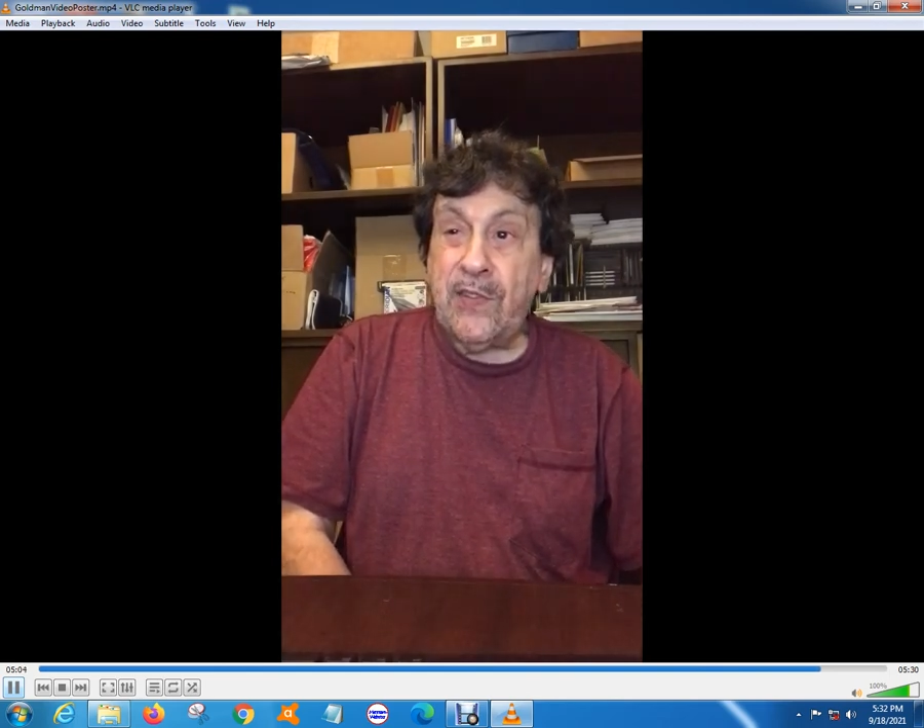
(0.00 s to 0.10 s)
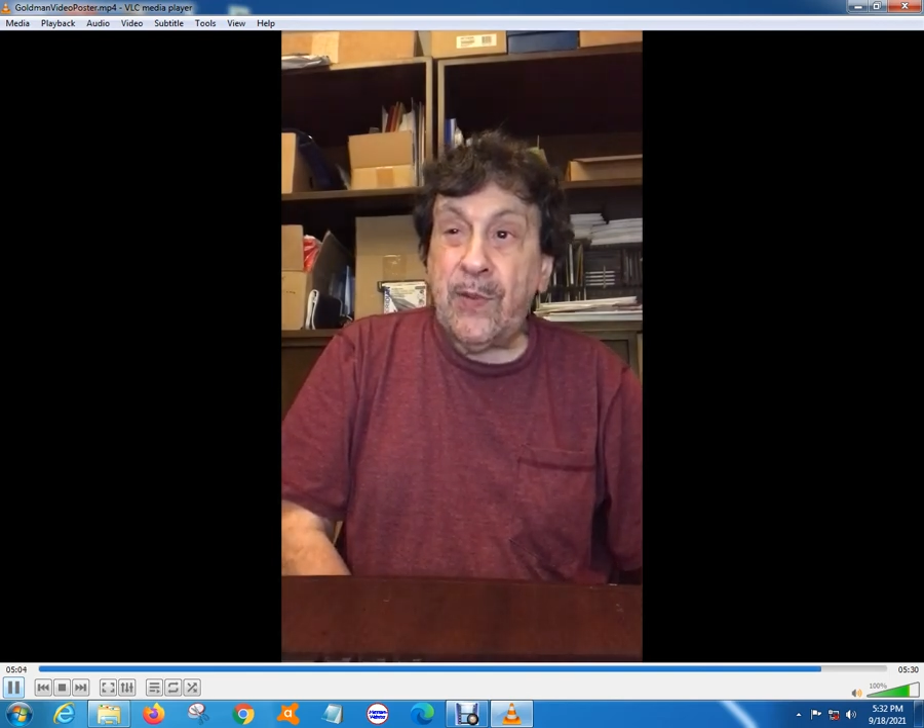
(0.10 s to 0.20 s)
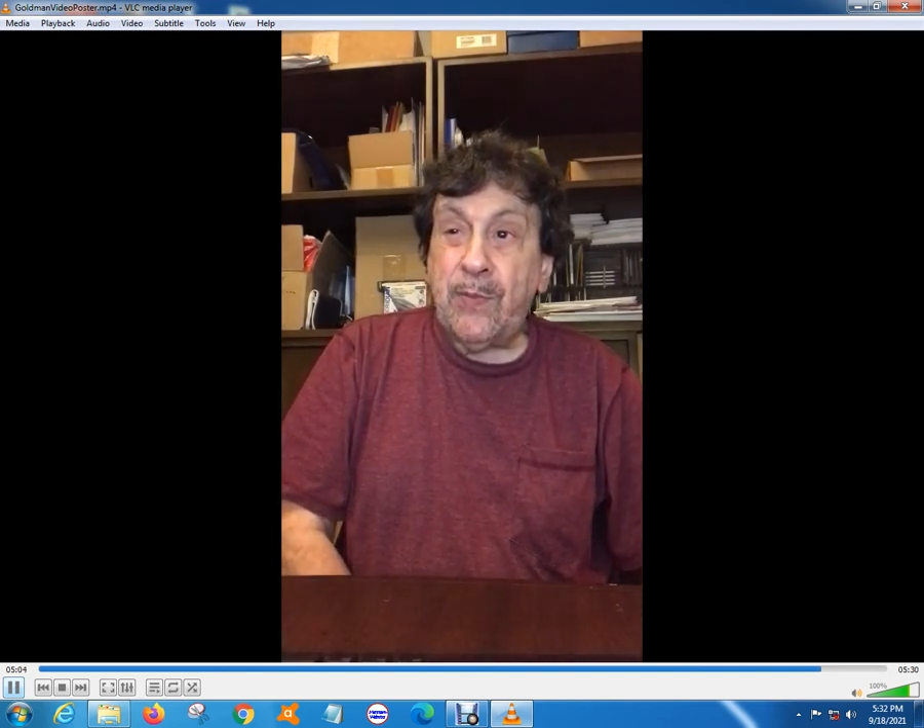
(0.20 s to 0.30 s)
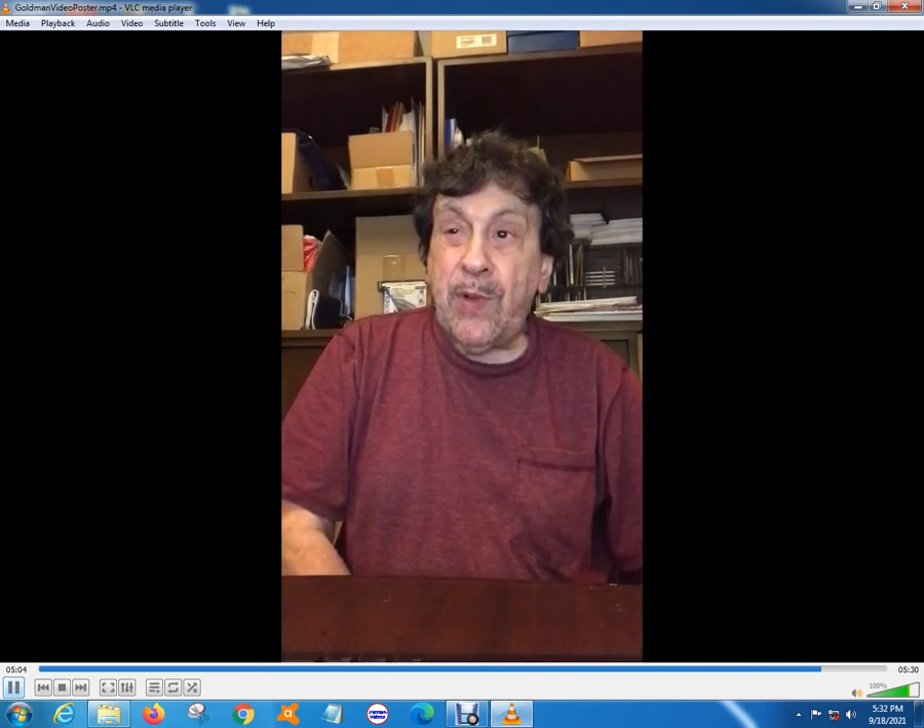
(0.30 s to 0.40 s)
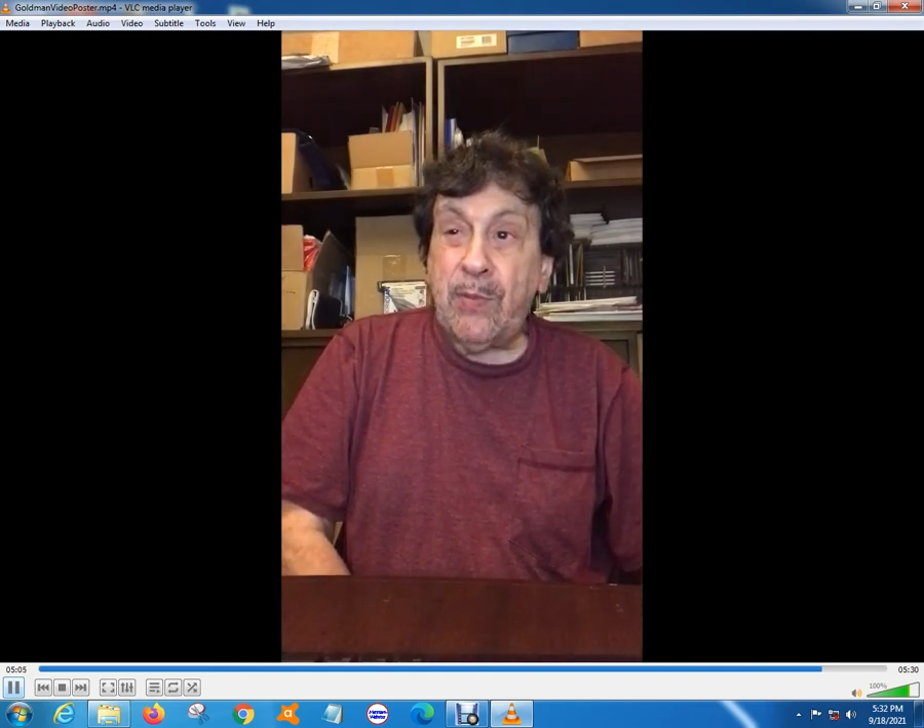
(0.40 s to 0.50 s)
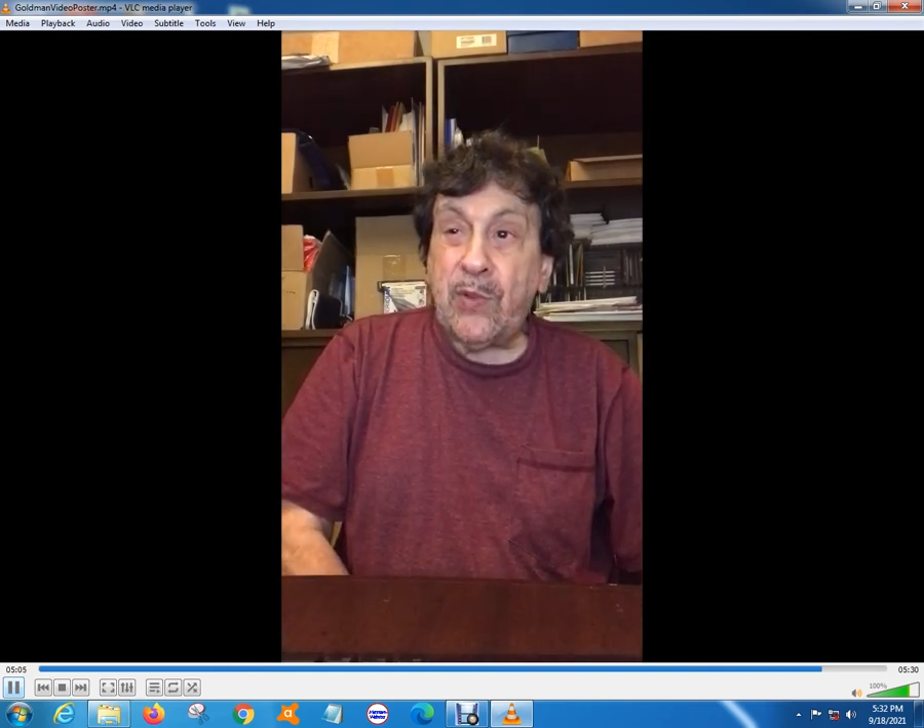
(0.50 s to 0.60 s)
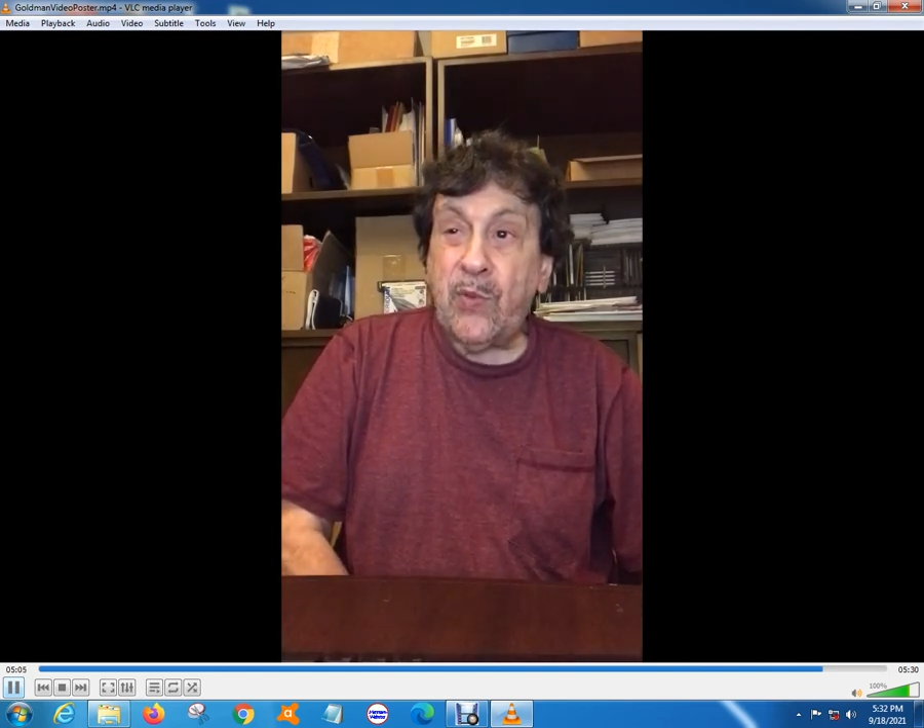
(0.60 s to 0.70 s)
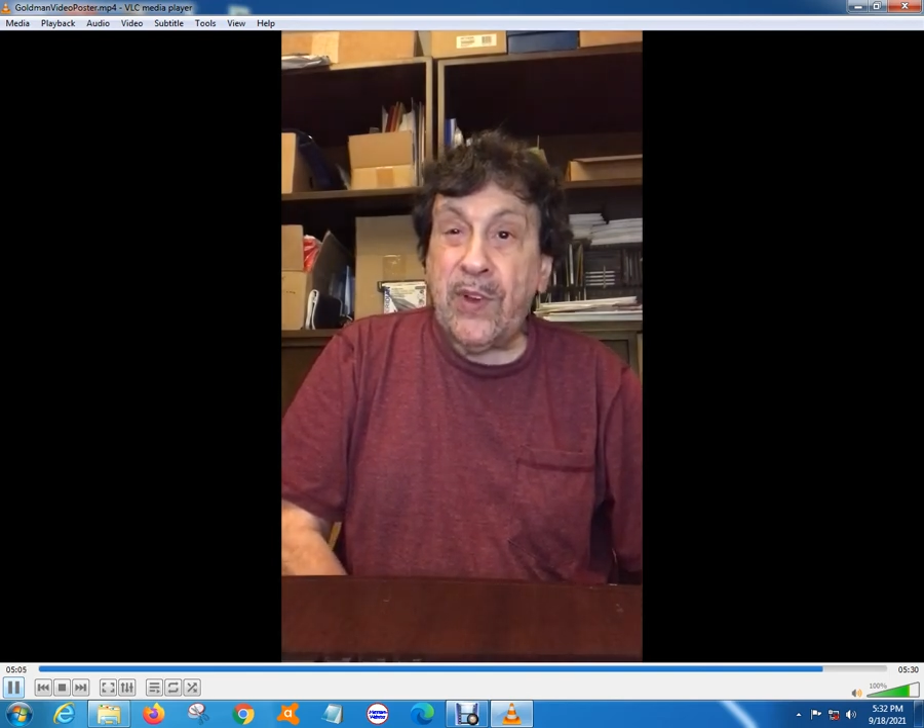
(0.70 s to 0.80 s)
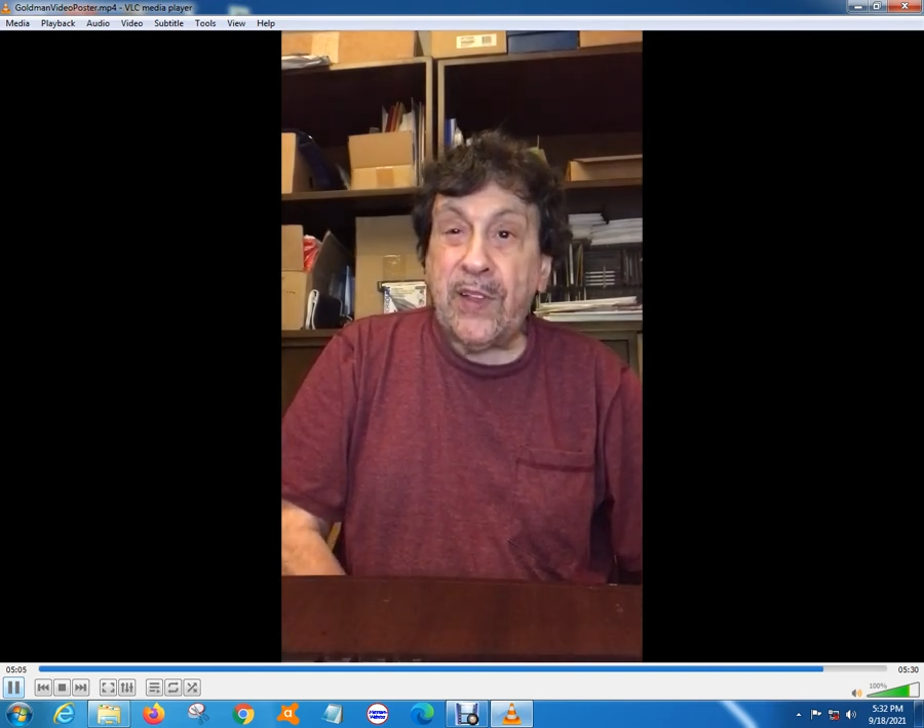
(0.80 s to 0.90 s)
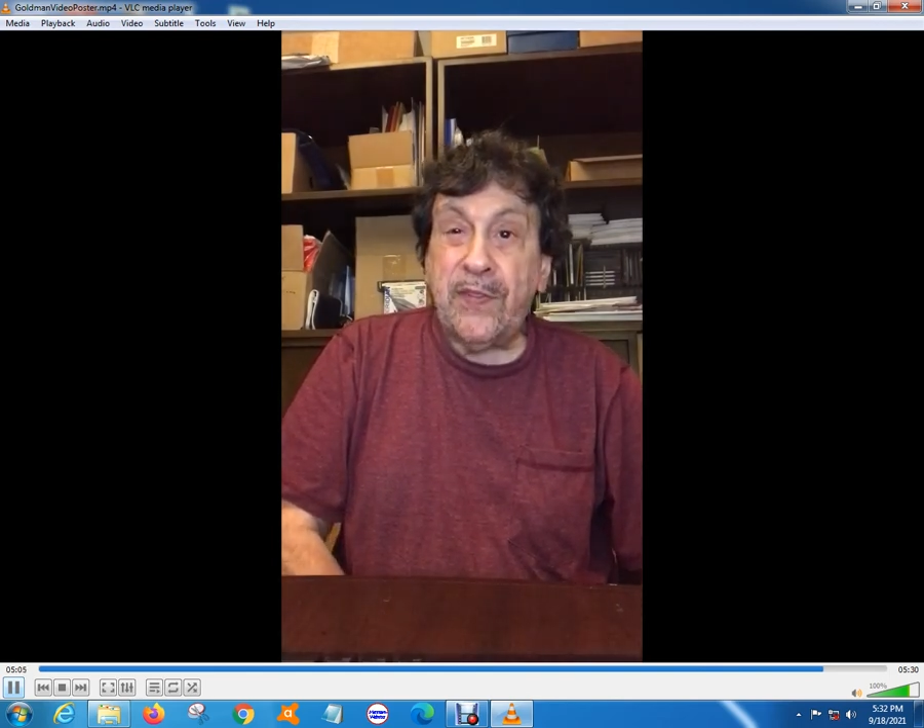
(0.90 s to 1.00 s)
of the public
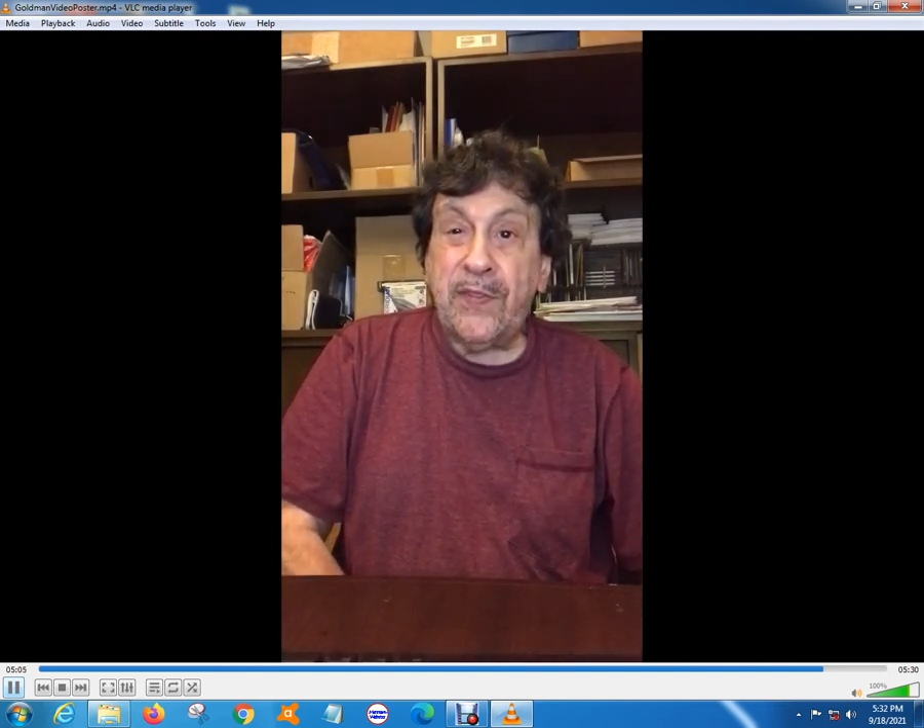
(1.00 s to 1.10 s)
wearing